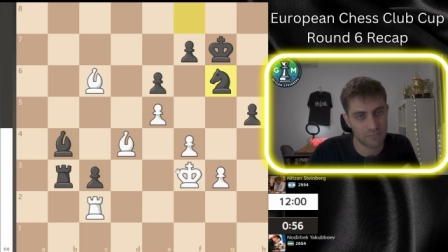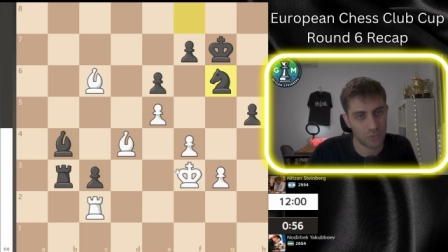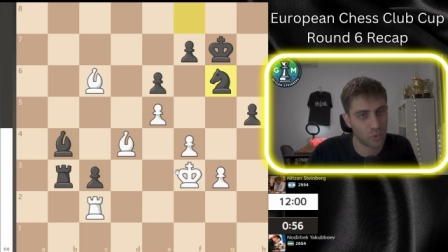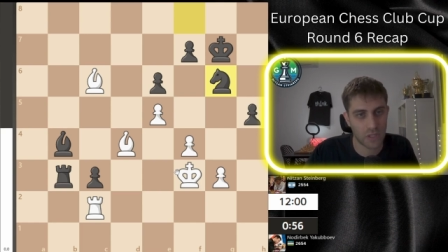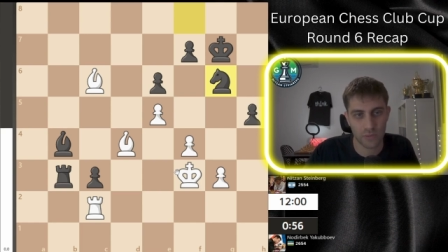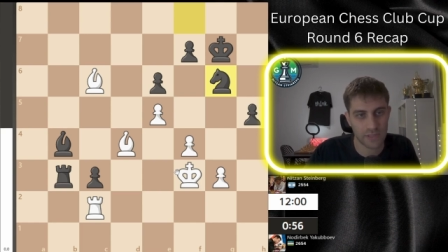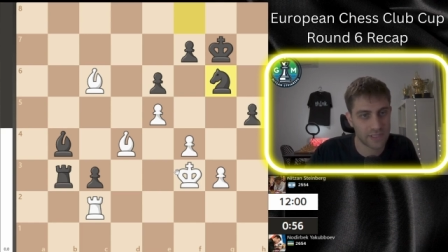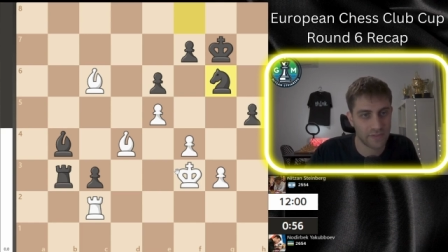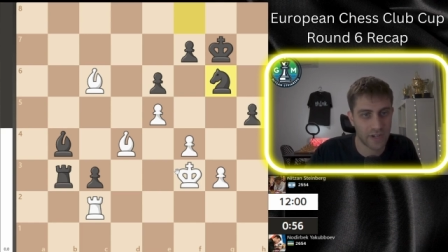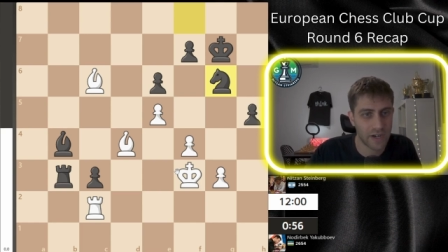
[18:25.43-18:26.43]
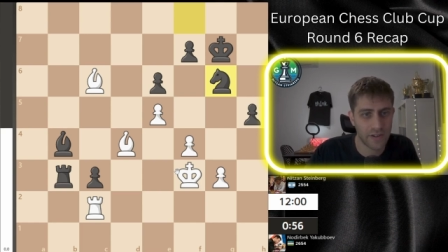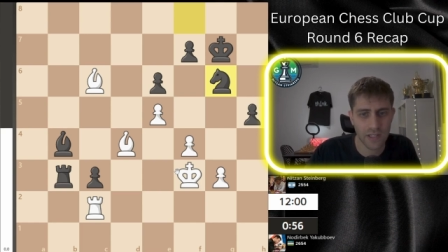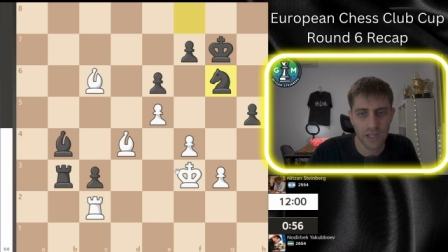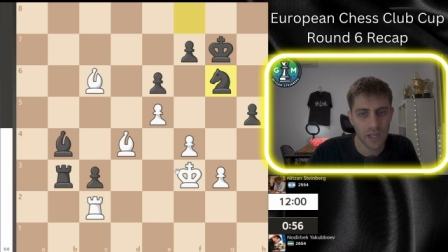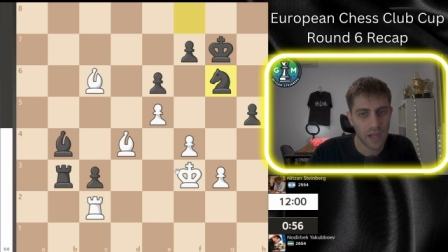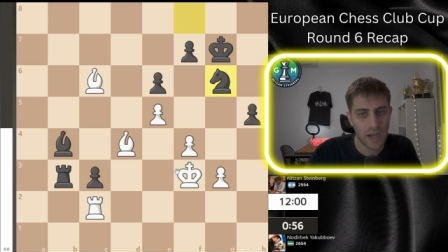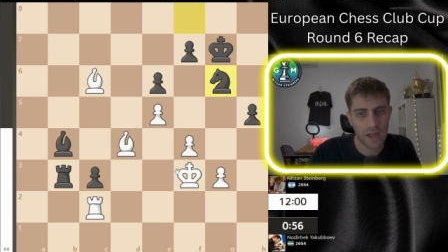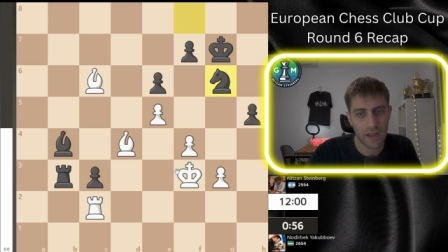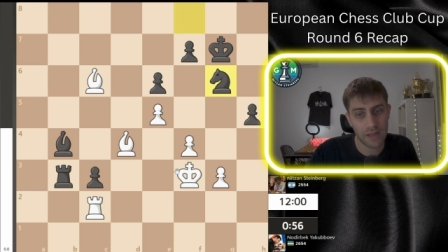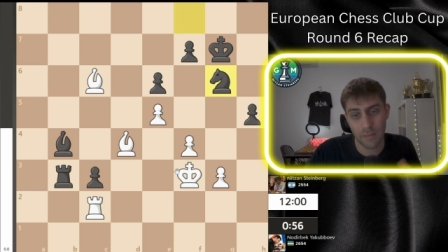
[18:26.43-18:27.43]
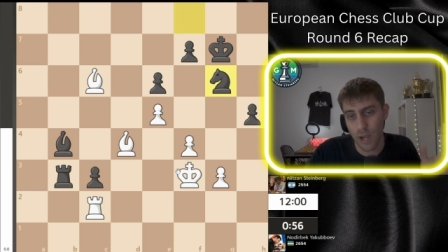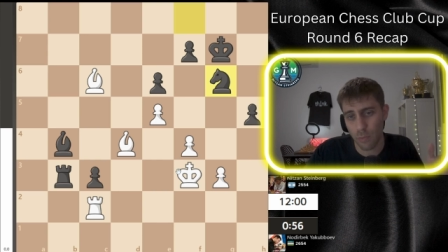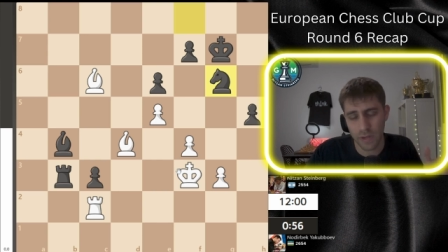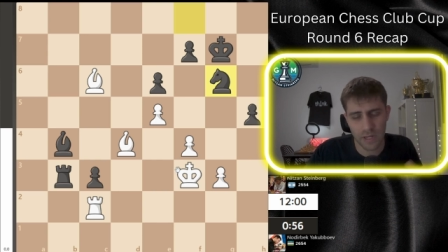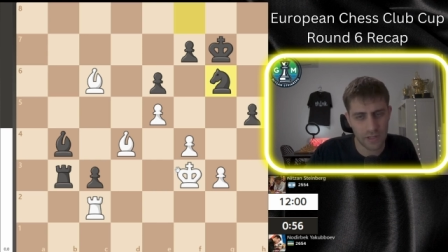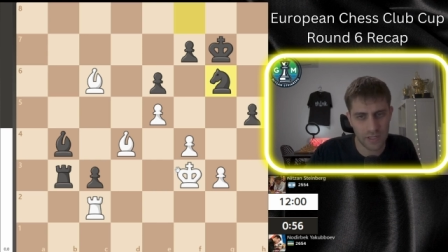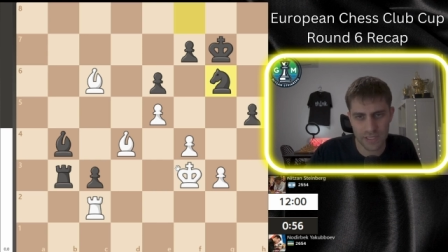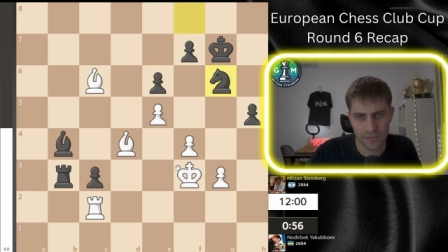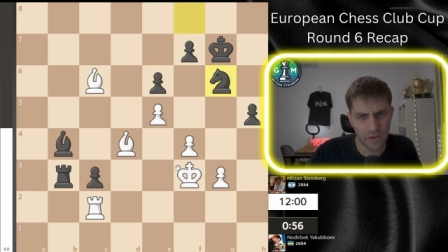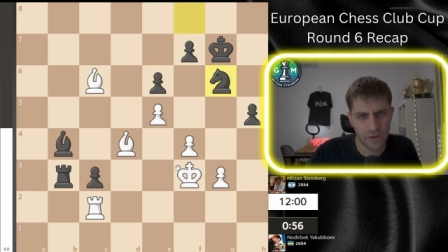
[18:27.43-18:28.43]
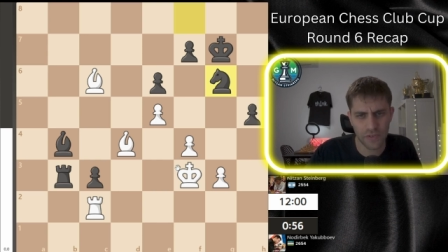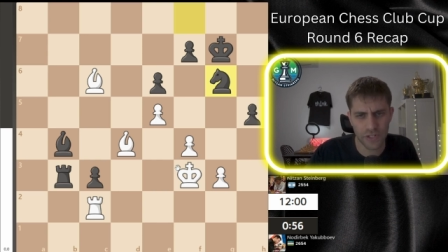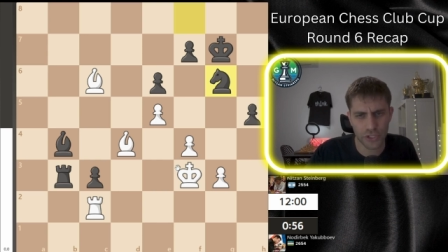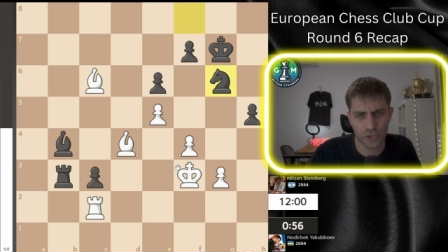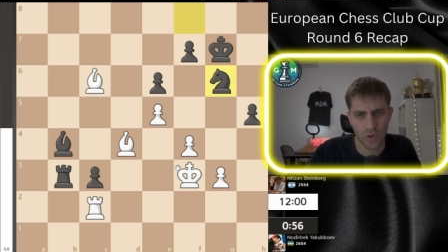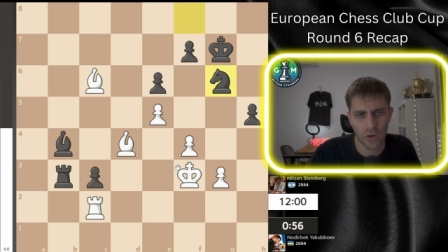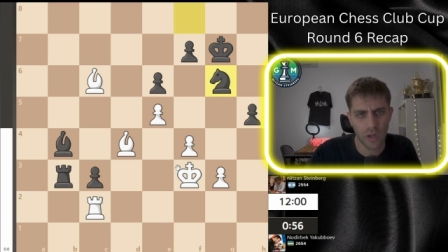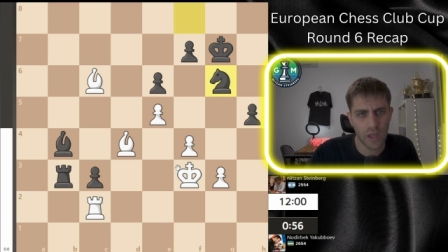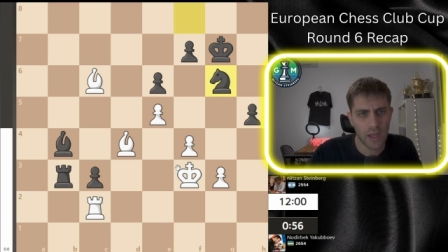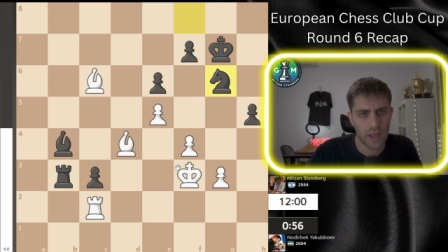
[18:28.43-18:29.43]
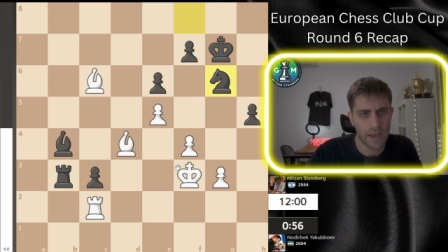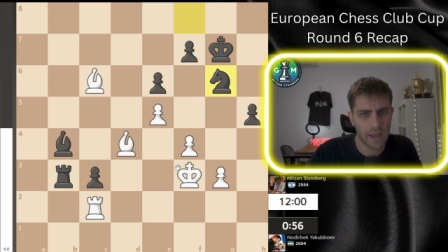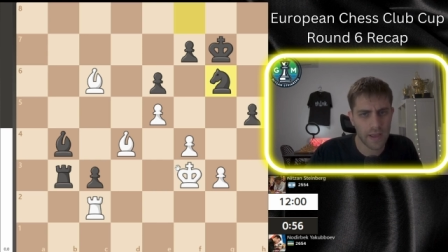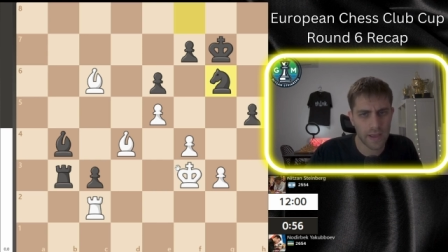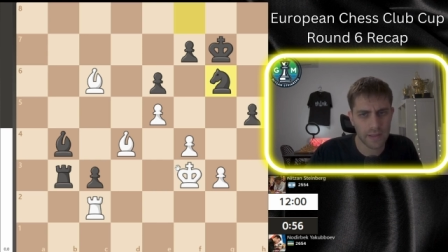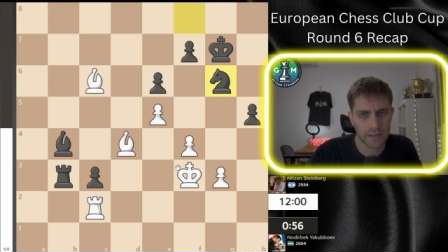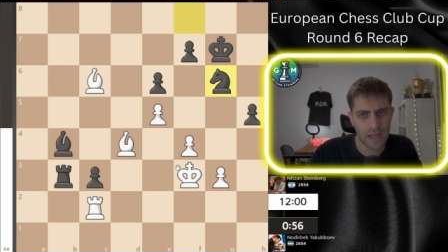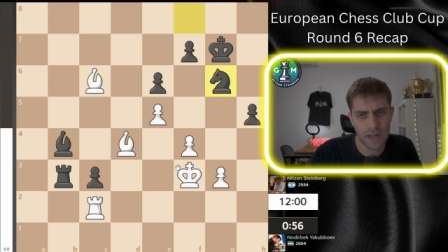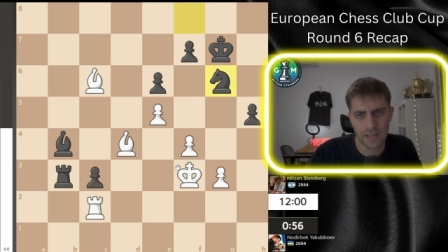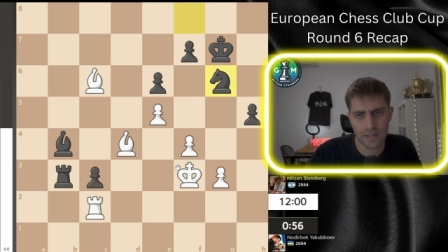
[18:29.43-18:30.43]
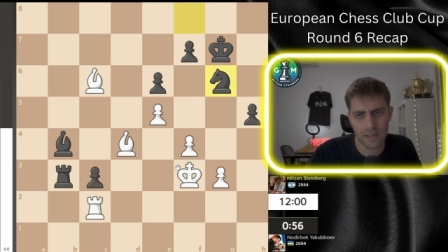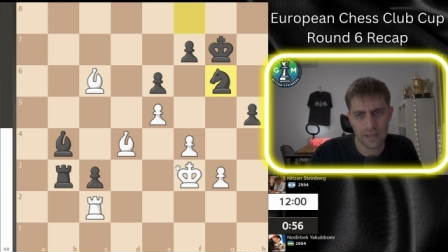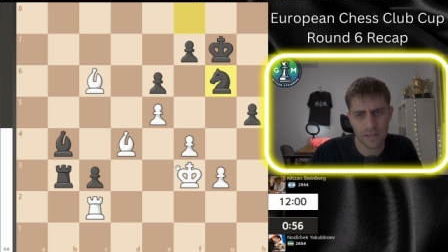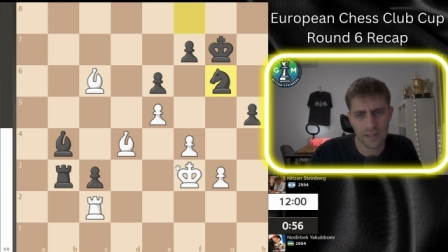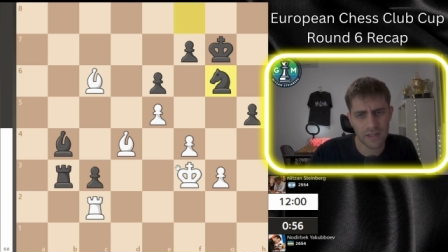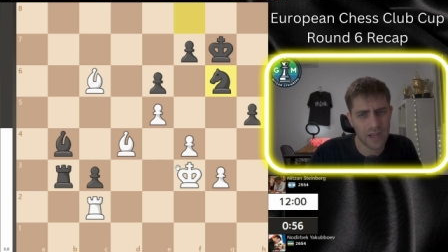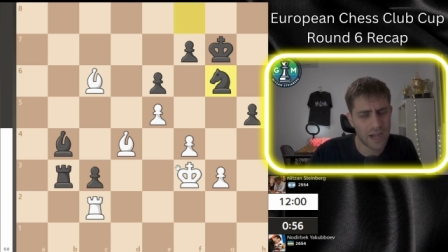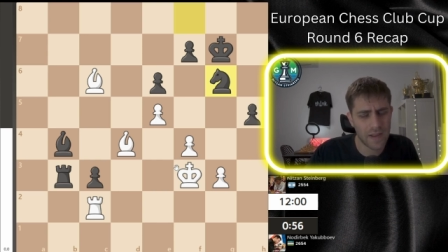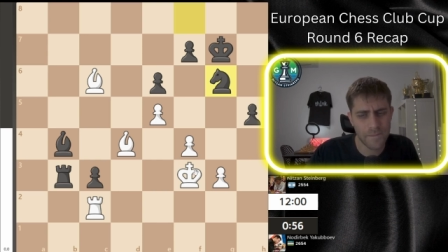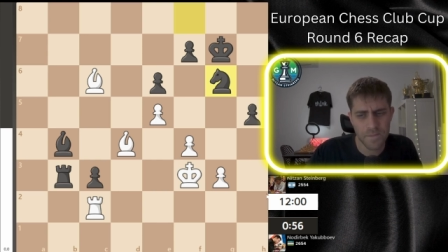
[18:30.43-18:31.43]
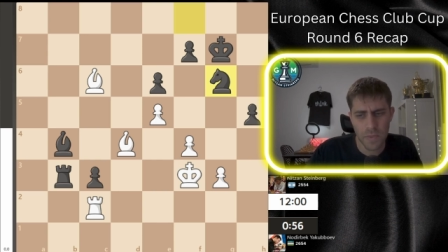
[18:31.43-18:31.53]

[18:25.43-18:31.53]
2700 in my opinion he's very very strong uh, and talented guy